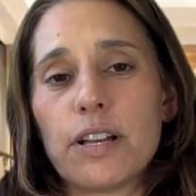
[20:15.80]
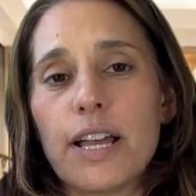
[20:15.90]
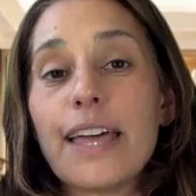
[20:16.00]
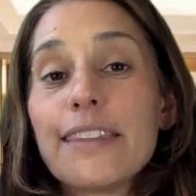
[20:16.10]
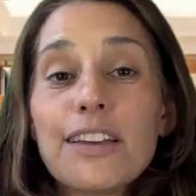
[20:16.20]

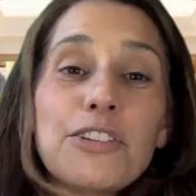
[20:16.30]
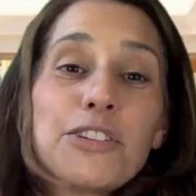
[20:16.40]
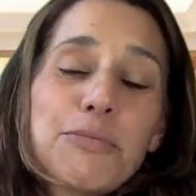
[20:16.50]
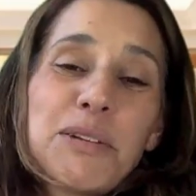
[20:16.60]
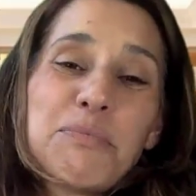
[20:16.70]
and the
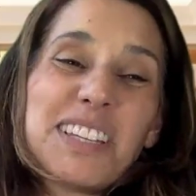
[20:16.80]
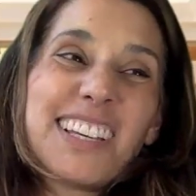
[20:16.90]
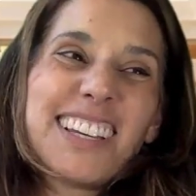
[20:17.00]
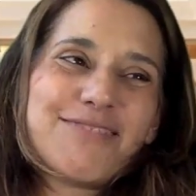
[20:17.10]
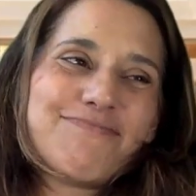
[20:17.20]
other might be
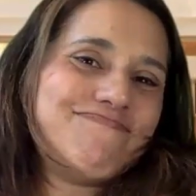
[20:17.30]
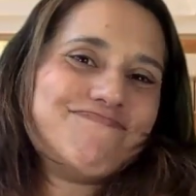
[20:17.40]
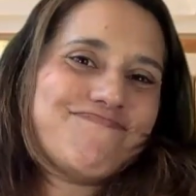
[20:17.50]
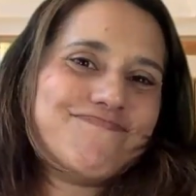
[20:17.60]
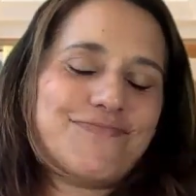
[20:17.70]
like,
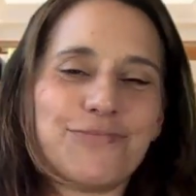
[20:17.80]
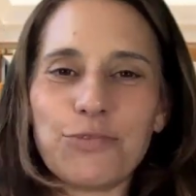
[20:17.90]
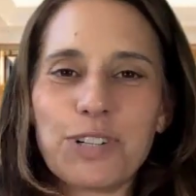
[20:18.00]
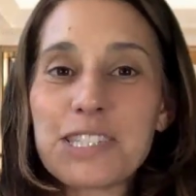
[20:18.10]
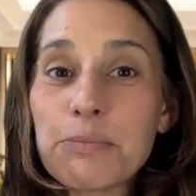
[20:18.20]

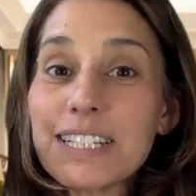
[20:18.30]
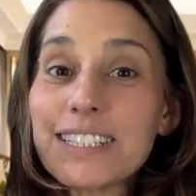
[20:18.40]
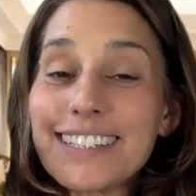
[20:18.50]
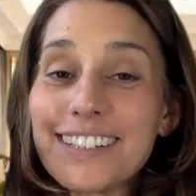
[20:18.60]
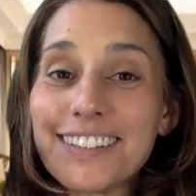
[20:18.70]
what's the big
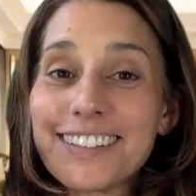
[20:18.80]
deal?